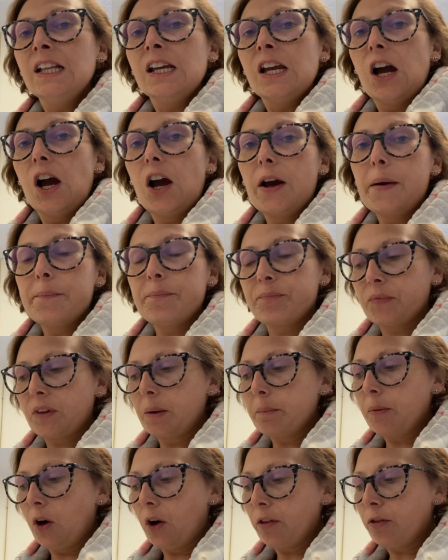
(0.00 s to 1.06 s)

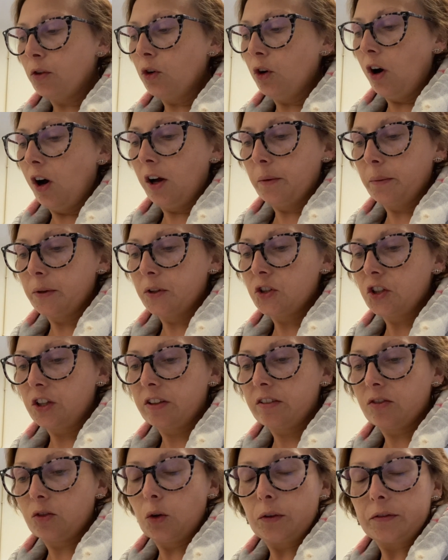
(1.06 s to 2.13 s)
but I thought I would
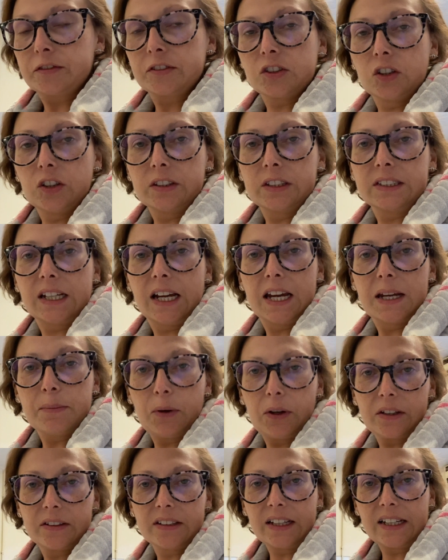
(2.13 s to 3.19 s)
just sort of start the day
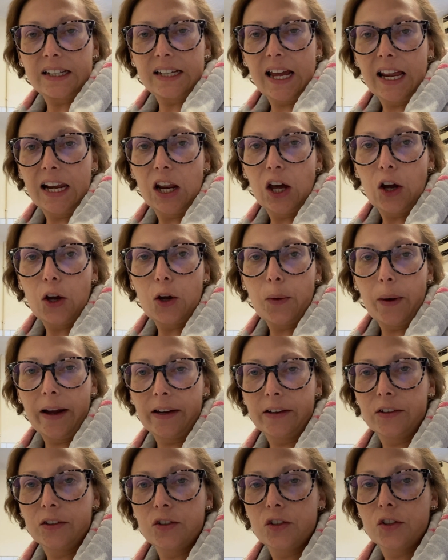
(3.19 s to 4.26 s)
by saying hello
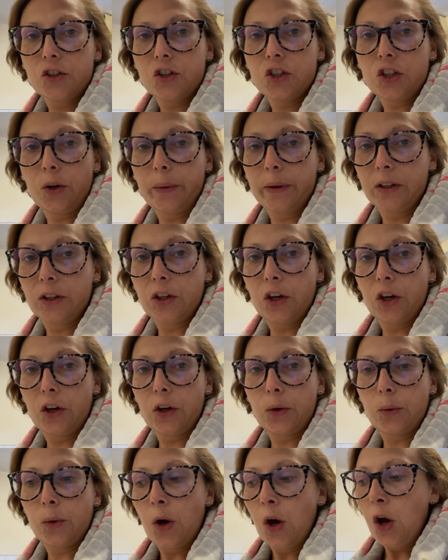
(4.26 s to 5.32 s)
and showing
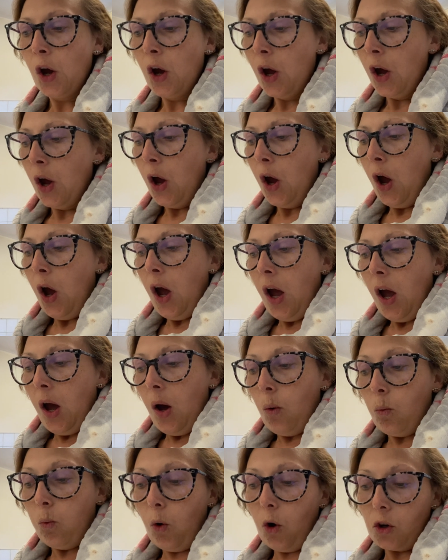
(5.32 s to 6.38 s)
you
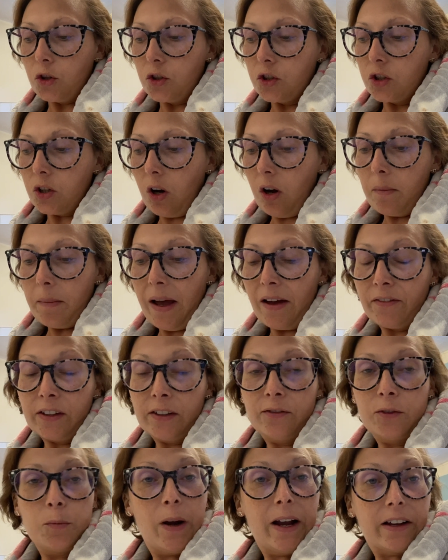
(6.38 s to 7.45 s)
what I'm having
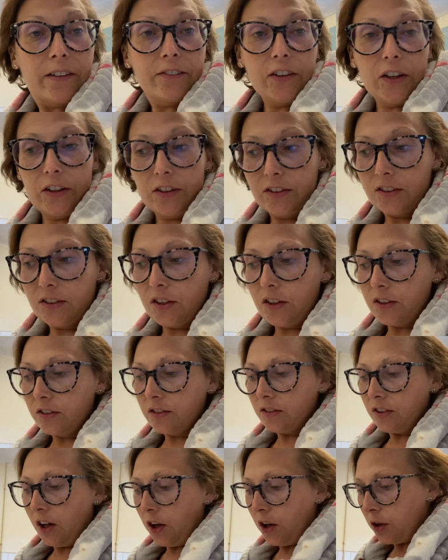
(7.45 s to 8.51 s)
for breakfast.
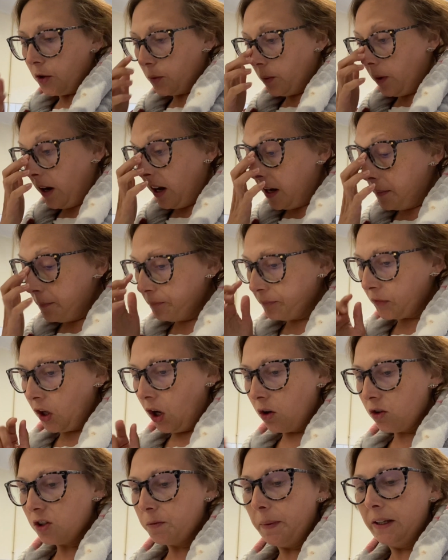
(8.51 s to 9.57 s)
So
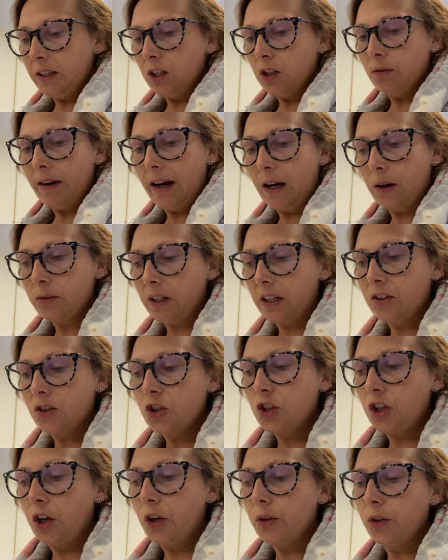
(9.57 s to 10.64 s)
I'll spin you around and
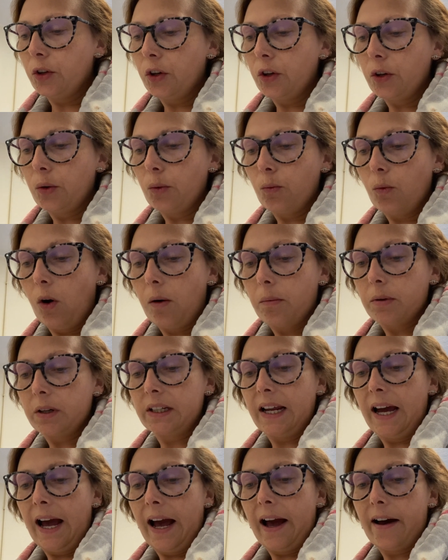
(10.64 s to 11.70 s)
show you what I'm going
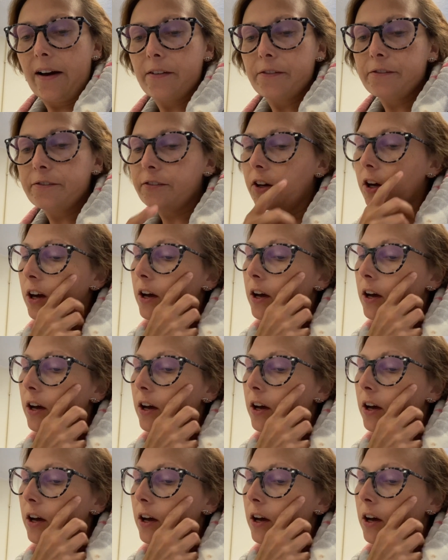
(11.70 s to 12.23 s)
to have,